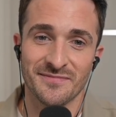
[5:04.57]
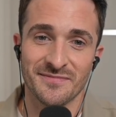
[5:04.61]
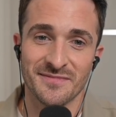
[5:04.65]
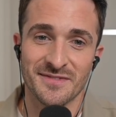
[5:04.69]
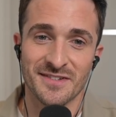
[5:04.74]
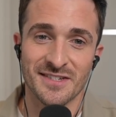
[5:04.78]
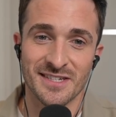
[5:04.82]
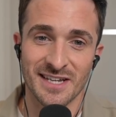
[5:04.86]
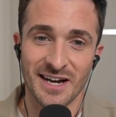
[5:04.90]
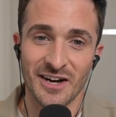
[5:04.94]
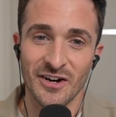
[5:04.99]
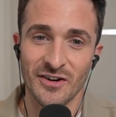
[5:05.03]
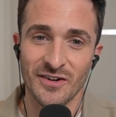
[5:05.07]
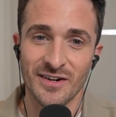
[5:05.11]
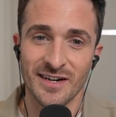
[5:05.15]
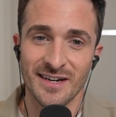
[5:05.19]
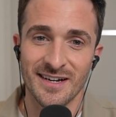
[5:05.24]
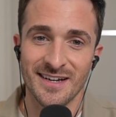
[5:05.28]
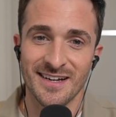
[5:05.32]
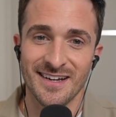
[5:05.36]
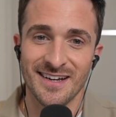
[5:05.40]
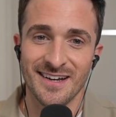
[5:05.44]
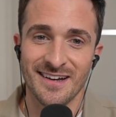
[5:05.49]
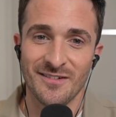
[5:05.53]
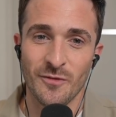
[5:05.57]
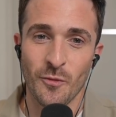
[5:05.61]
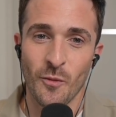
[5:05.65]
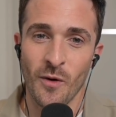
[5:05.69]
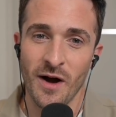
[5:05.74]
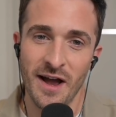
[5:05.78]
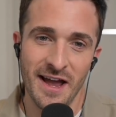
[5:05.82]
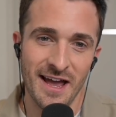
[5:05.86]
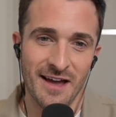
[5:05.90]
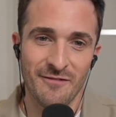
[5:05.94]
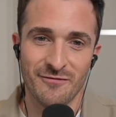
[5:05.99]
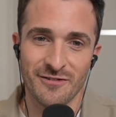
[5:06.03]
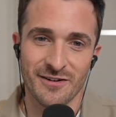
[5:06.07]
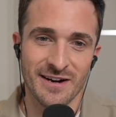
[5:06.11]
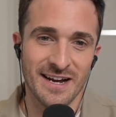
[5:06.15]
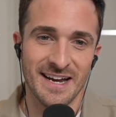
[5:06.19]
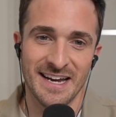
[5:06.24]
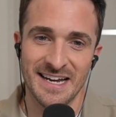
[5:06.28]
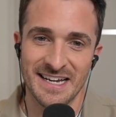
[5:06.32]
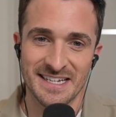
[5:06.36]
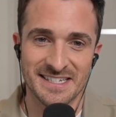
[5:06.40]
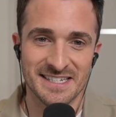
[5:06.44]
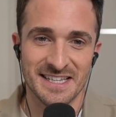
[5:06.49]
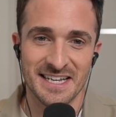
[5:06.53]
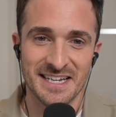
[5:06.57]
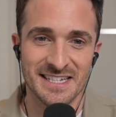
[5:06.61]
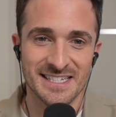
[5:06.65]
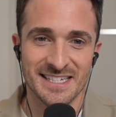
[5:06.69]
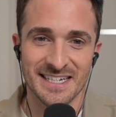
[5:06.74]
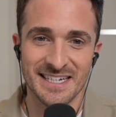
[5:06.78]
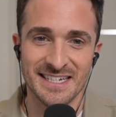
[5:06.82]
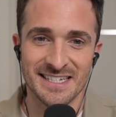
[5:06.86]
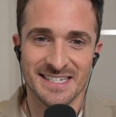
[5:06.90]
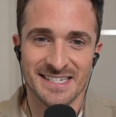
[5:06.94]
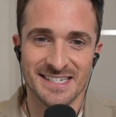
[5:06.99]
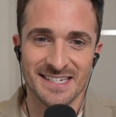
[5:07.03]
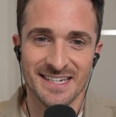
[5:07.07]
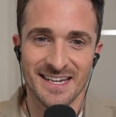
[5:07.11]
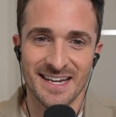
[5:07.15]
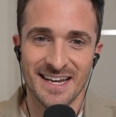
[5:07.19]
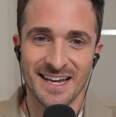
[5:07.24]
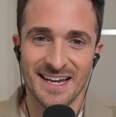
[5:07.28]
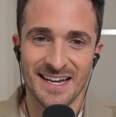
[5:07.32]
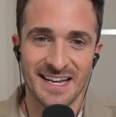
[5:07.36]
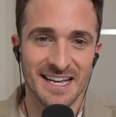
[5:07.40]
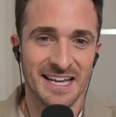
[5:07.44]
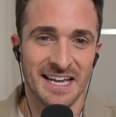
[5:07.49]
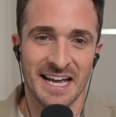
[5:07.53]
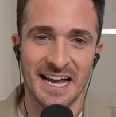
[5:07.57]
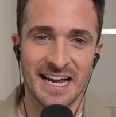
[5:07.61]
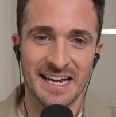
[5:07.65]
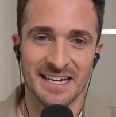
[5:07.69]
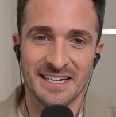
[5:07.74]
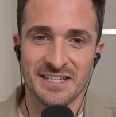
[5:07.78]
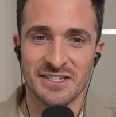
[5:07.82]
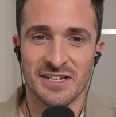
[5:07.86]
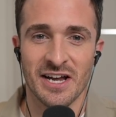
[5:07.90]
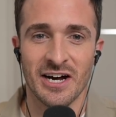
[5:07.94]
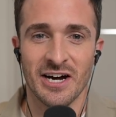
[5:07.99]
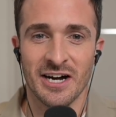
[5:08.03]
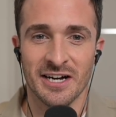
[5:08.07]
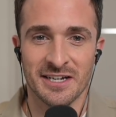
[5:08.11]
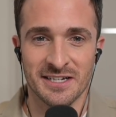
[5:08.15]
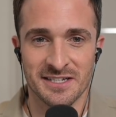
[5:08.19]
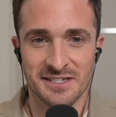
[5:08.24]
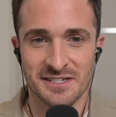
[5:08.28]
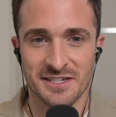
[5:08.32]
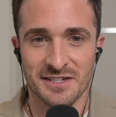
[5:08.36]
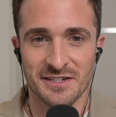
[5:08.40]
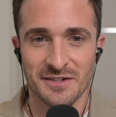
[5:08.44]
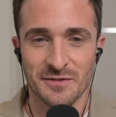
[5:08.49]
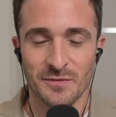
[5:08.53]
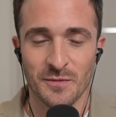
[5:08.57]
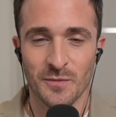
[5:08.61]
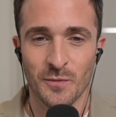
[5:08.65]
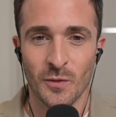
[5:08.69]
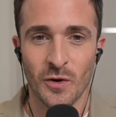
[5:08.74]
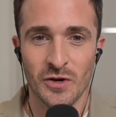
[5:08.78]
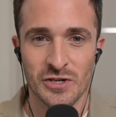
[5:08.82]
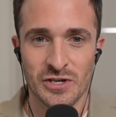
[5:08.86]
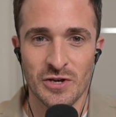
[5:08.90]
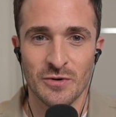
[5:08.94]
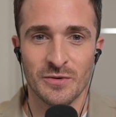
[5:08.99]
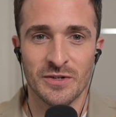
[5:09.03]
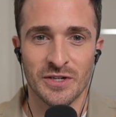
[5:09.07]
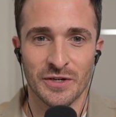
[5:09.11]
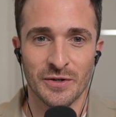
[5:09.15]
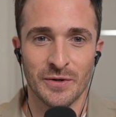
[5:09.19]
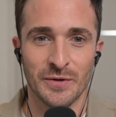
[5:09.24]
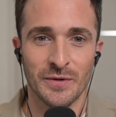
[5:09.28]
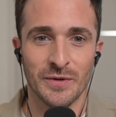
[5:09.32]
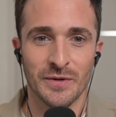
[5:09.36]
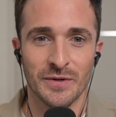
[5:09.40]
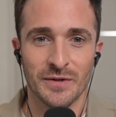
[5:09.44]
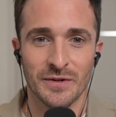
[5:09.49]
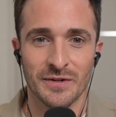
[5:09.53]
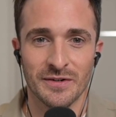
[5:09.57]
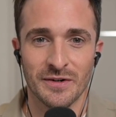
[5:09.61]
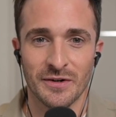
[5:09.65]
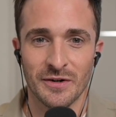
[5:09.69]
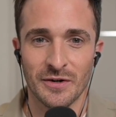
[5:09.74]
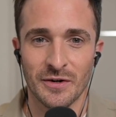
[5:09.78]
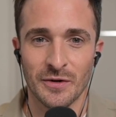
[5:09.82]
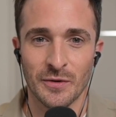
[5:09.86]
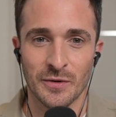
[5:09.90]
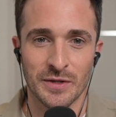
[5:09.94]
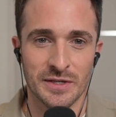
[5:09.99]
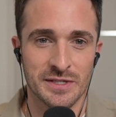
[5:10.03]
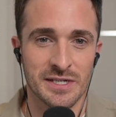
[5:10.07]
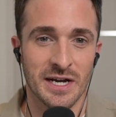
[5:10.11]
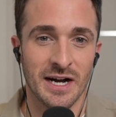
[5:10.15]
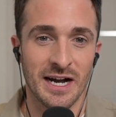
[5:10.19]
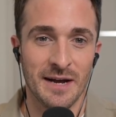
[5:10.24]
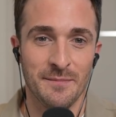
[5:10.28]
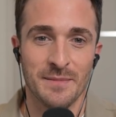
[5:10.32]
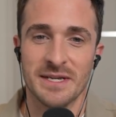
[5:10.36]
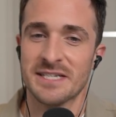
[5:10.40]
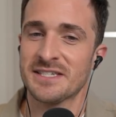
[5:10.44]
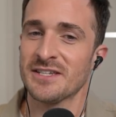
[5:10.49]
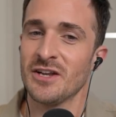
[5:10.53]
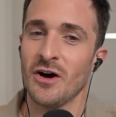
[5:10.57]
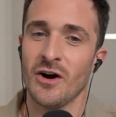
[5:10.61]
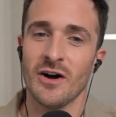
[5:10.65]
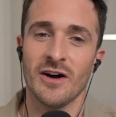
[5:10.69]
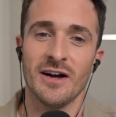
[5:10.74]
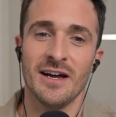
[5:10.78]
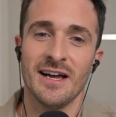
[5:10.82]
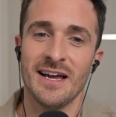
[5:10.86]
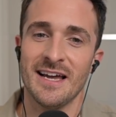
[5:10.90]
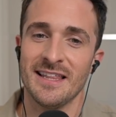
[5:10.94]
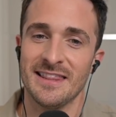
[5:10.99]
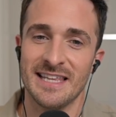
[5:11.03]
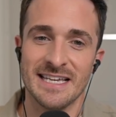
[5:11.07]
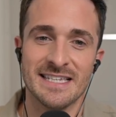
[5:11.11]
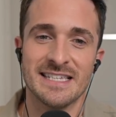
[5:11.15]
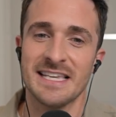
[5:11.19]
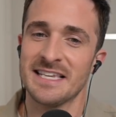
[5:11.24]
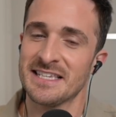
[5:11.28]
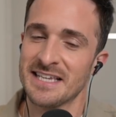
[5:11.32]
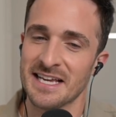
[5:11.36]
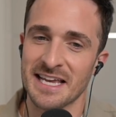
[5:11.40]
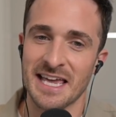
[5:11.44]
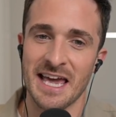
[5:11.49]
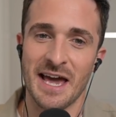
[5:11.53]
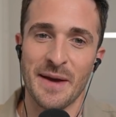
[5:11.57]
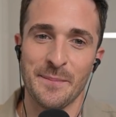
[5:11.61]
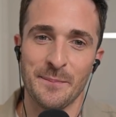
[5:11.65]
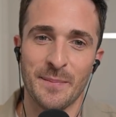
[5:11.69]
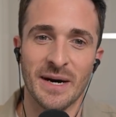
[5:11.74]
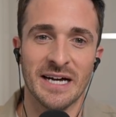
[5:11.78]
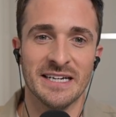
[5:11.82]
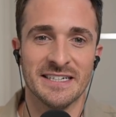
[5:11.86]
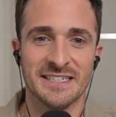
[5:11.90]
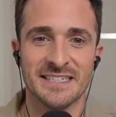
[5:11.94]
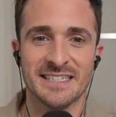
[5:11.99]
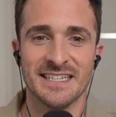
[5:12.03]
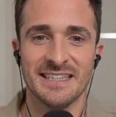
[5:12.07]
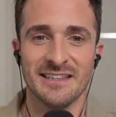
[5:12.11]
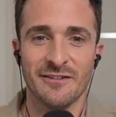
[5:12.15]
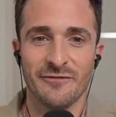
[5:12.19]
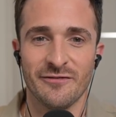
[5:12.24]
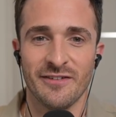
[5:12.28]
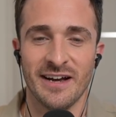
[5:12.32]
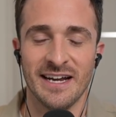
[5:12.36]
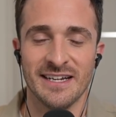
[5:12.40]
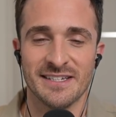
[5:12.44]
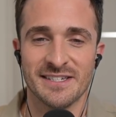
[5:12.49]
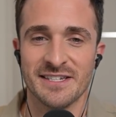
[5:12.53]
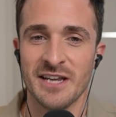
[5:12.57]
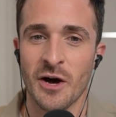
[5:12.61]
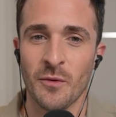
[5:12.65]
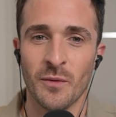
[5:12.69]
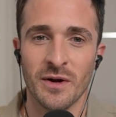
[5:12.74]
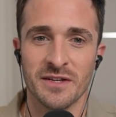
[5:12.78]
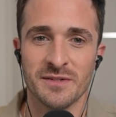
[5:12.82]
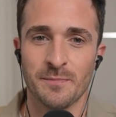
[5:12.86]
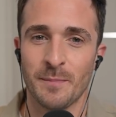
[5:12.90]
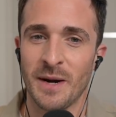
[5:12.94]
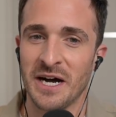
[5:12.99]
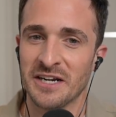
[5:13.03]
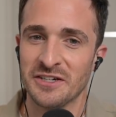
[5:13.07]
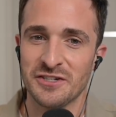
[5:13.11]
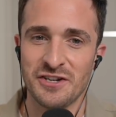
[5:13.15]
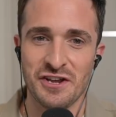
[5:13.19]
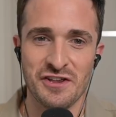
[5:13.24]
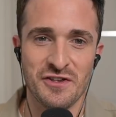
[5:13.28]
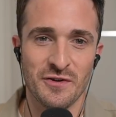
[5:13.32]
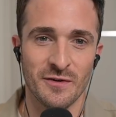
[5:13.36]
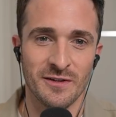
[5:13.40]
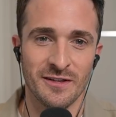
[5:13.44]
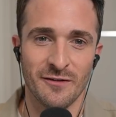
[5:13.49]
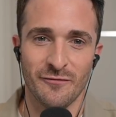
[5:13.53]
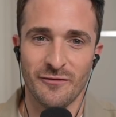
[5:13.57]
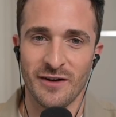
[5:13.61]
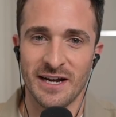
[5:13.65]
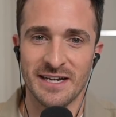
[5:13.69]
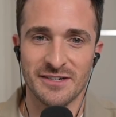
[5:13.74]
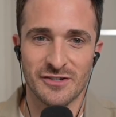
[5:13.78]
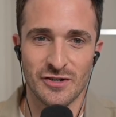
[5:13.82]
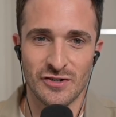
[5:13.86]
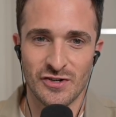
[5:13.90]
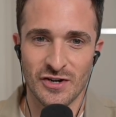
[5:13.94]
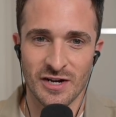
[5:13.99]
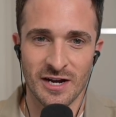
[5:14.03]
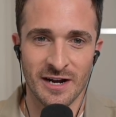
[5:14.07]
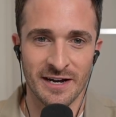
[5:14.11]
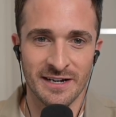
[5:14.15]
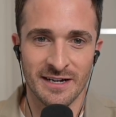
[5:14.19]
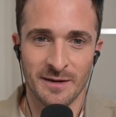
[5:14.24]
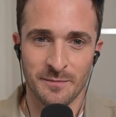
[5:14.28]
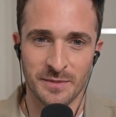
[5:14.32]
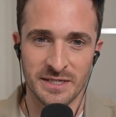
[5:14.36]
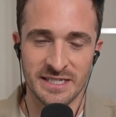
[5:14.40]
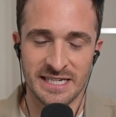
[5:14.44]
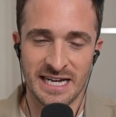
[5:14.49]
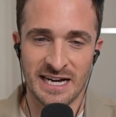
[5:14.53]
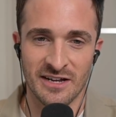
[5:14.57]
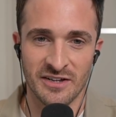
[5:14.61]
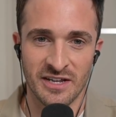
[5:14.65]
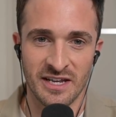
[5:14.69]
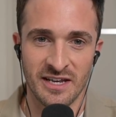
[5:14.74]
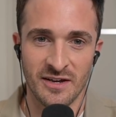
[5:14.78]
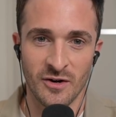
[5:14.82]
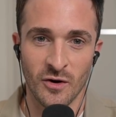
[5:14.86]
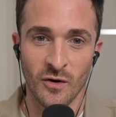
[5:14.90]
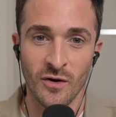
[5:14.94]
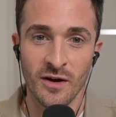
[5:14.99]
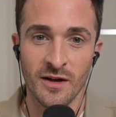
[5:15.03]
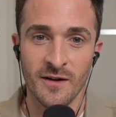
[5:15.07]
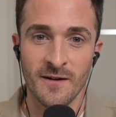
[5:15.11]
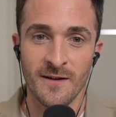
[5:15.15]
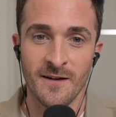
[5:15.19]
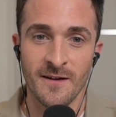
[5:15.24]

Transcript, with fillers: So whatever it is this is, it ain't as hard as what you do all the time. It's not, this isn't getting punched in the face. No one's punching you in the face as you're going up and down the hill.